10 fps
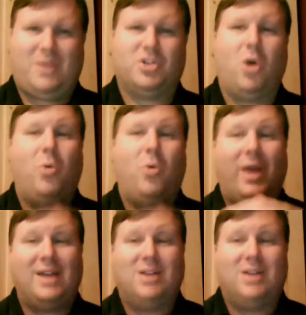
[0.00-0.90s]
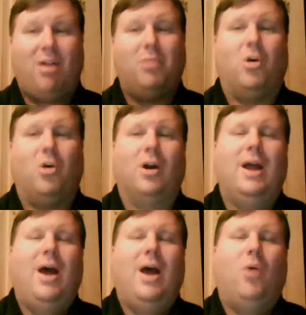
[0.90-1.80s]
So in Tullamore,
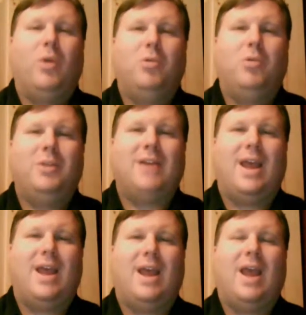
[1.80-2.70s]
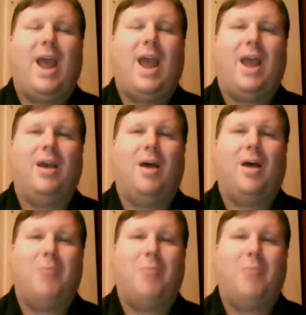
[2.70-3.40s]
we will be taking a